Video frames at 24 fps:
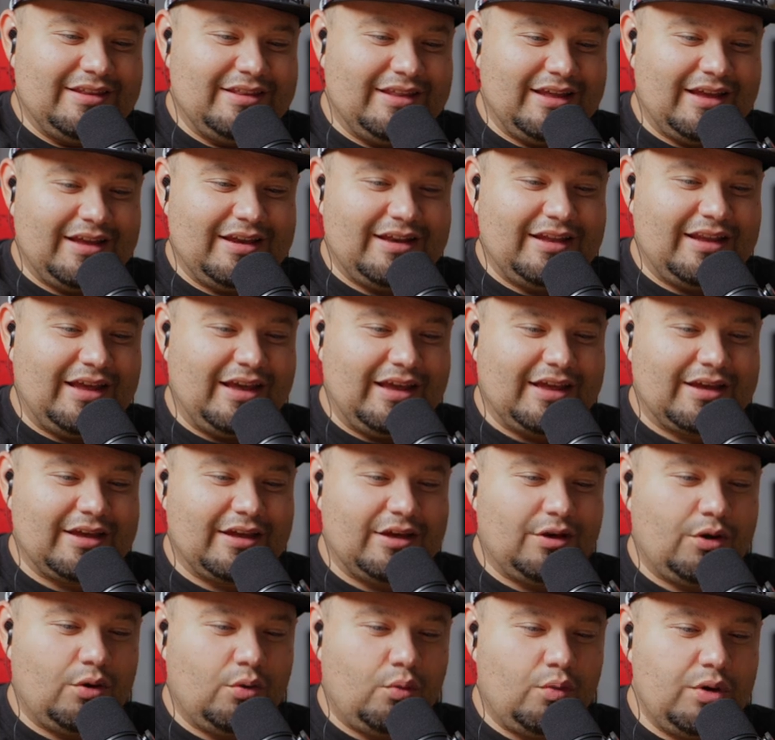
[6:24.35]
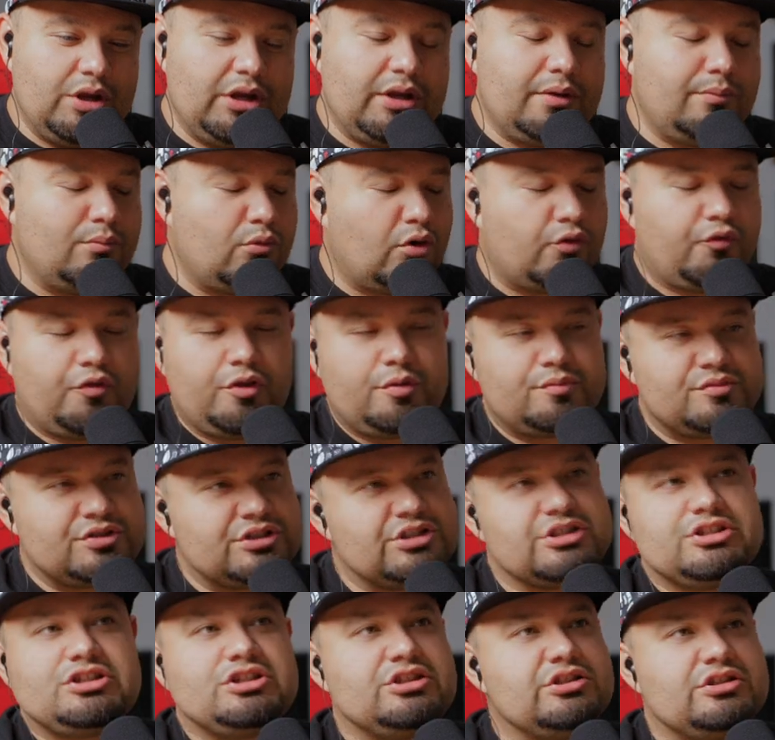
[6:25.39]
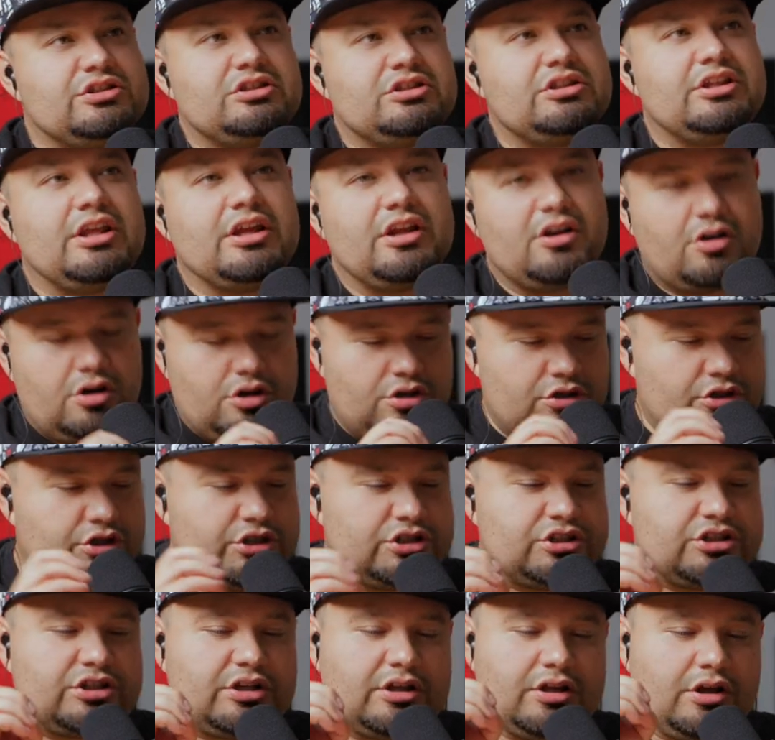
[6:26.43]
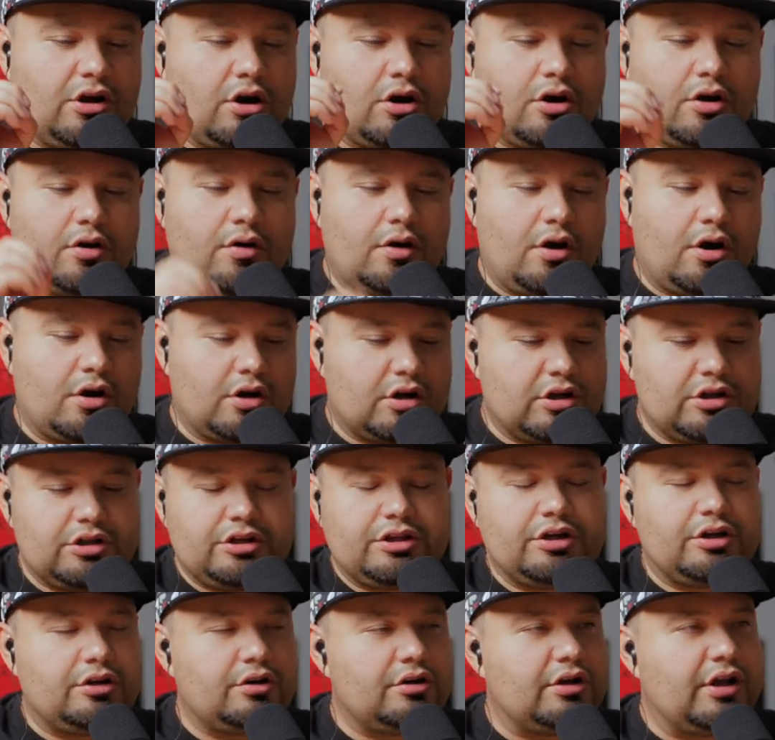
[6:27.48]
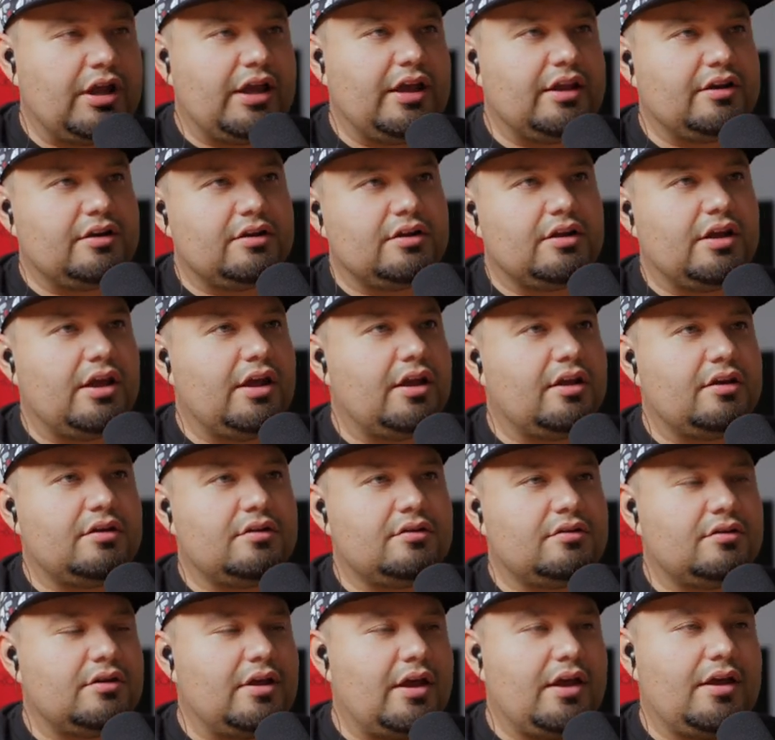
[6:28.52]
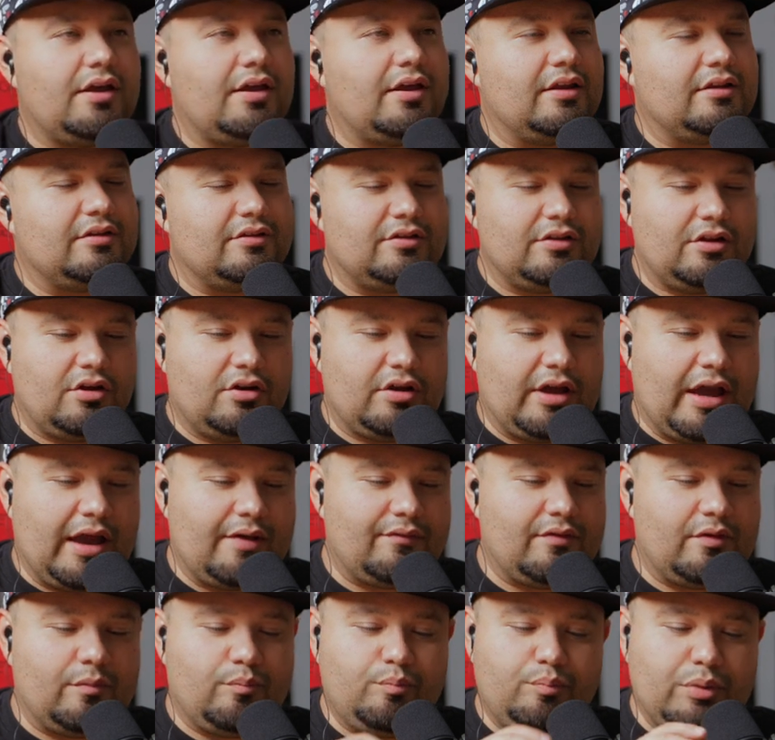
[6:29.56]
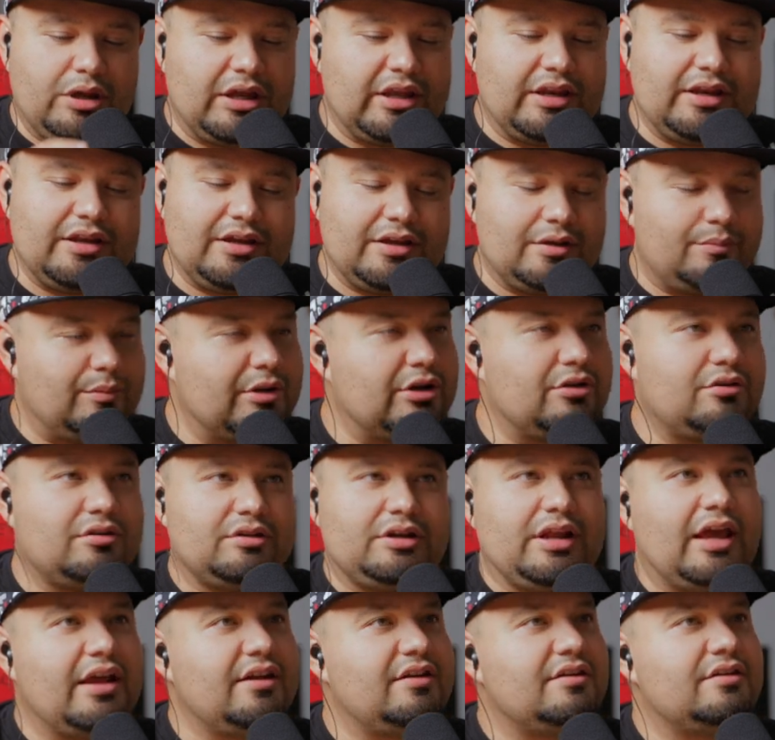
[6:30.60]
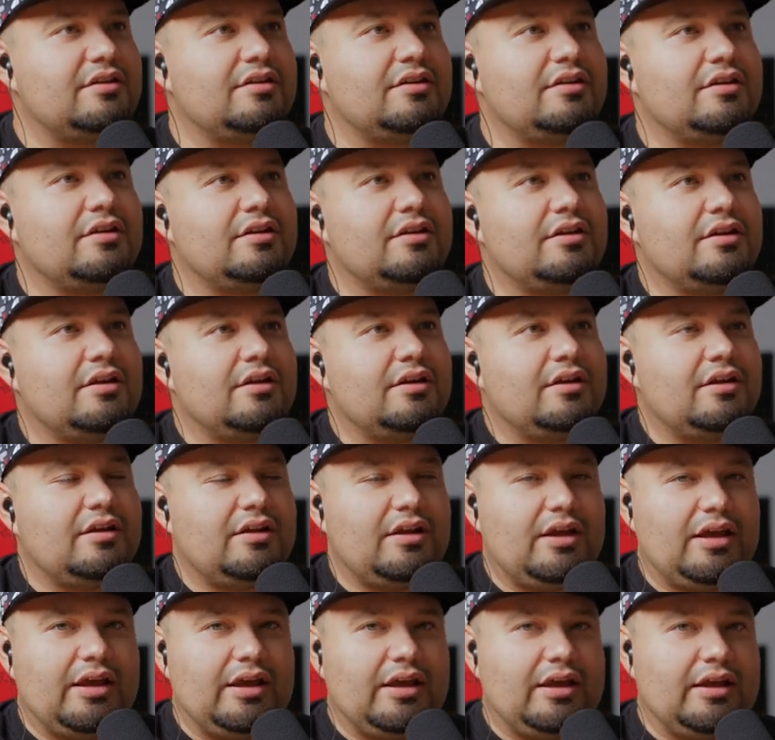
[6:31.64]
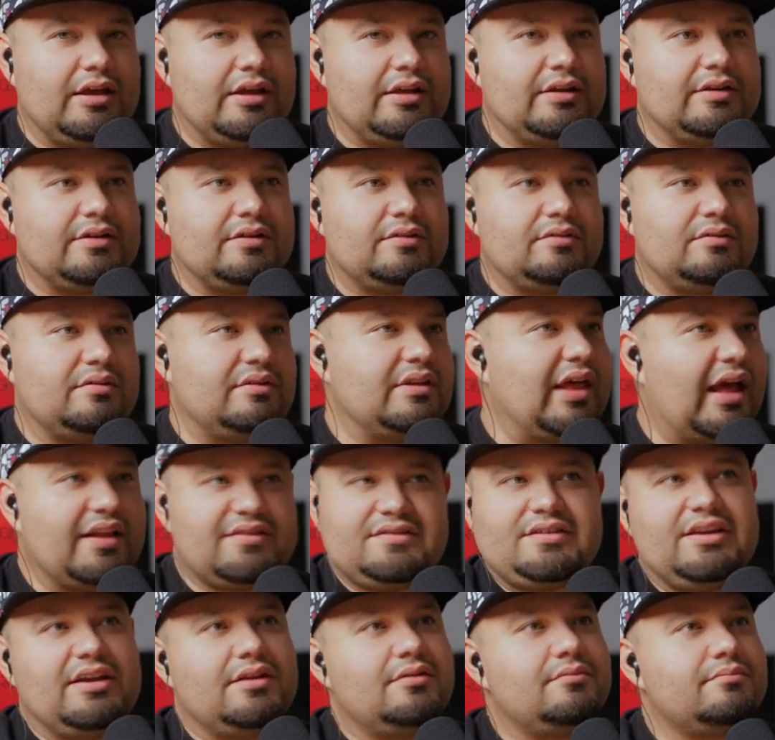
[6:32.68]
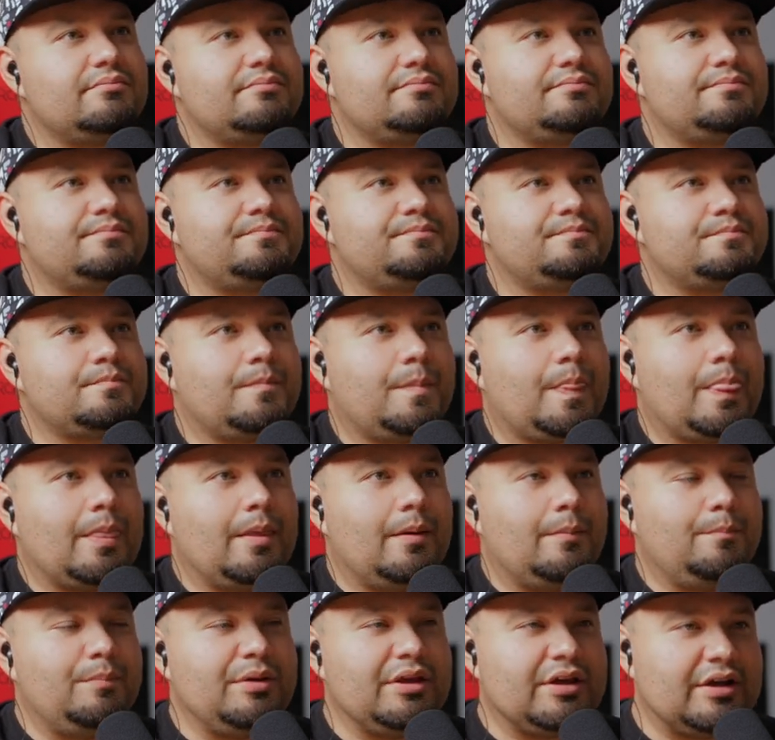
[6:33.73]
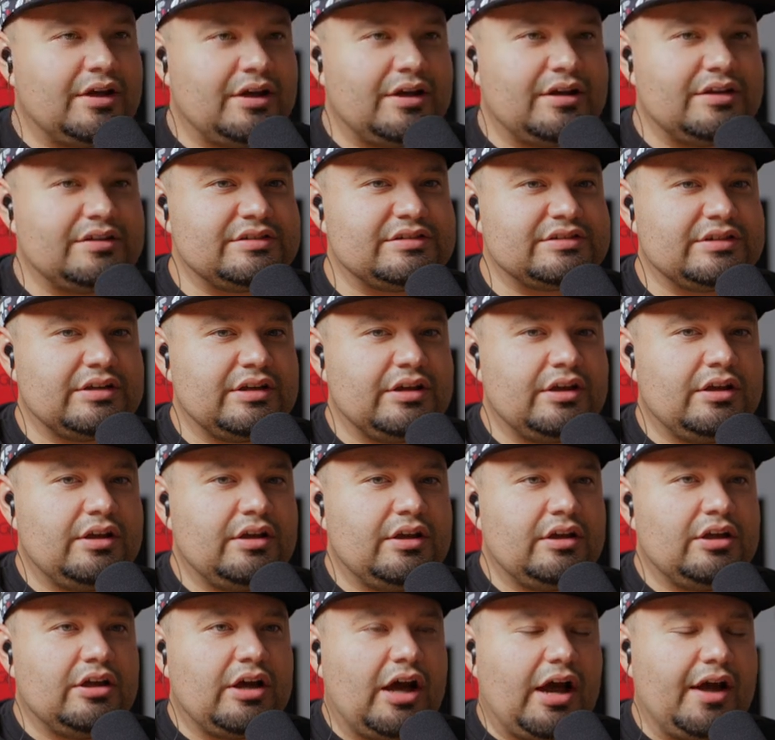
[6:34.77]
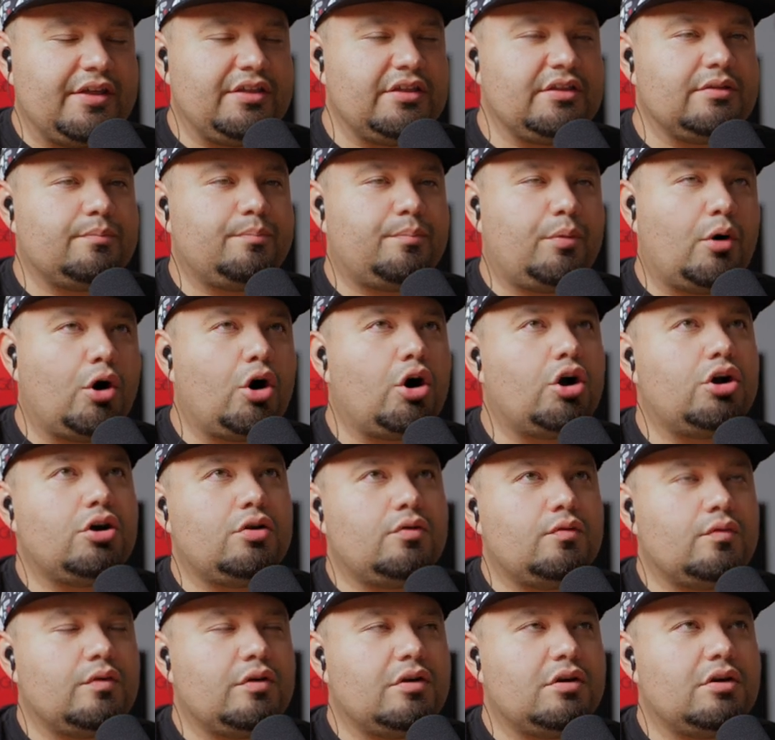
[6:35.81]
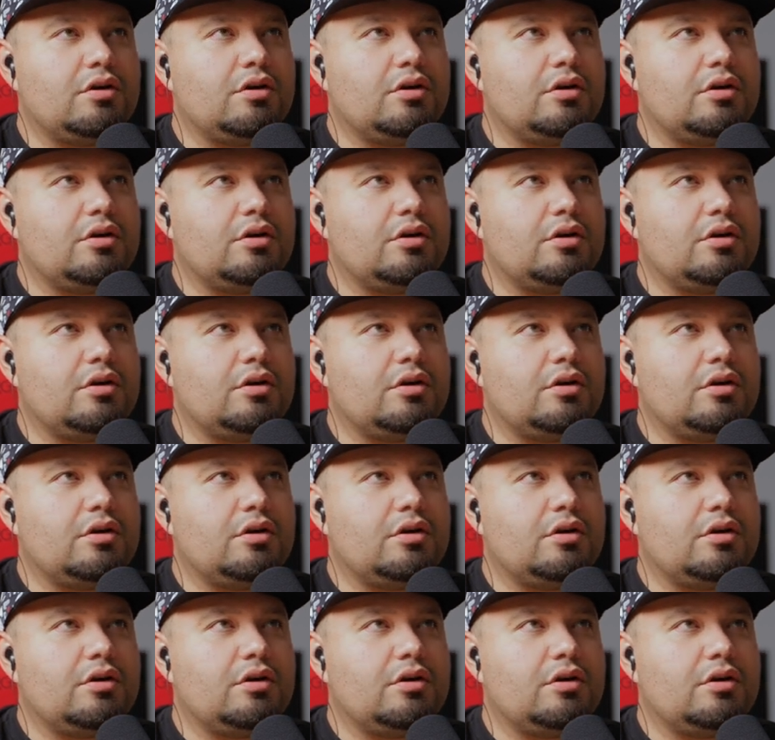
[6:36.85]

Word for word: That like we need more films that just are are clear and and and have a beginning and a middle and end. Yeah, and that's it. Mm-hmm. Mm-hmm. Because I think part of